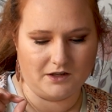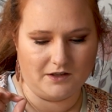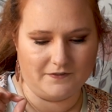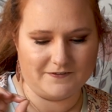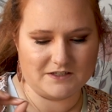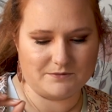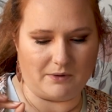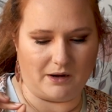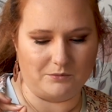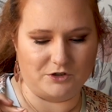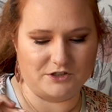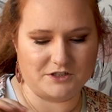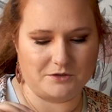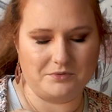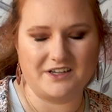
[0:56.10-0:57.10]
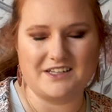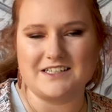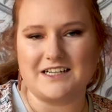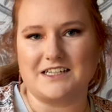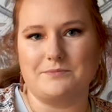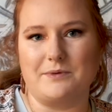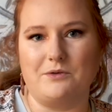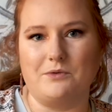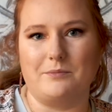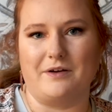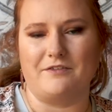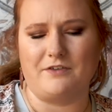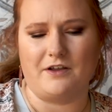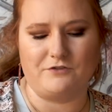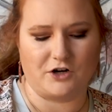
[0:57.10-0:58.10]
This mom runs on plants asked me what my
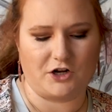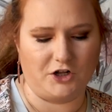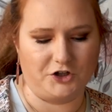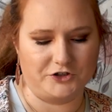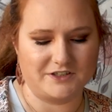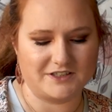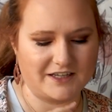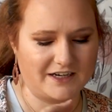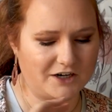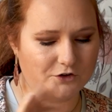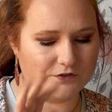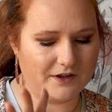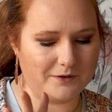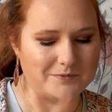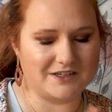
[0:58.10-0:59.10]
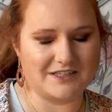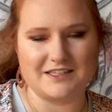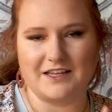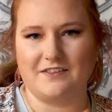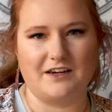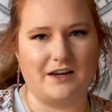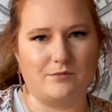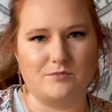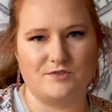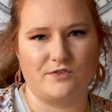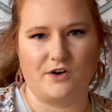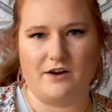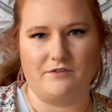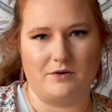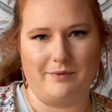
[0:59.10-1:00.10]
favorite color is, and I don't think I'm going to say the names
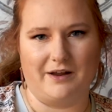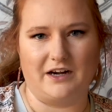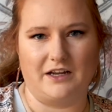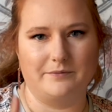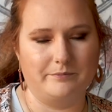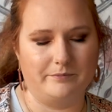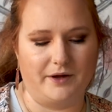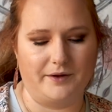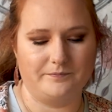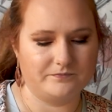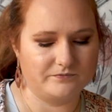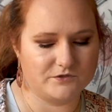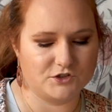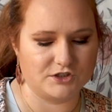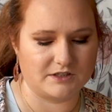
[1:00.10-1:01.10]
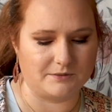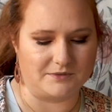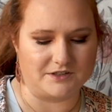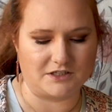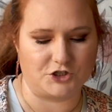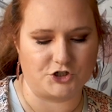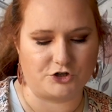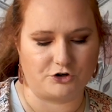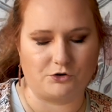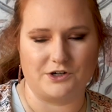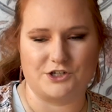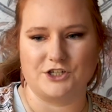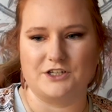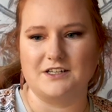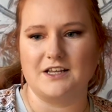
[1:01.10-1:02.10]
for everybody, but just some of these general
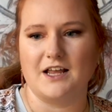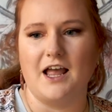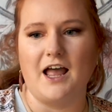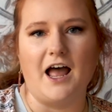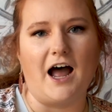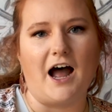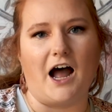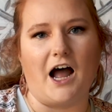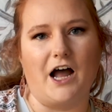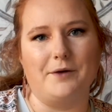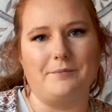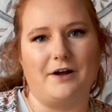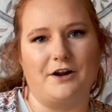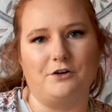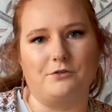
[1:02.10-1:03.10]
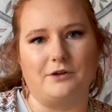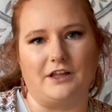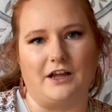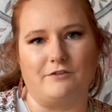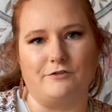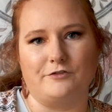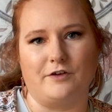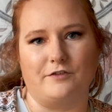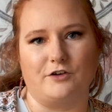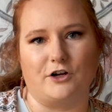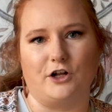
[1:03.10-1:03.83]
questions. I don't really have a favorite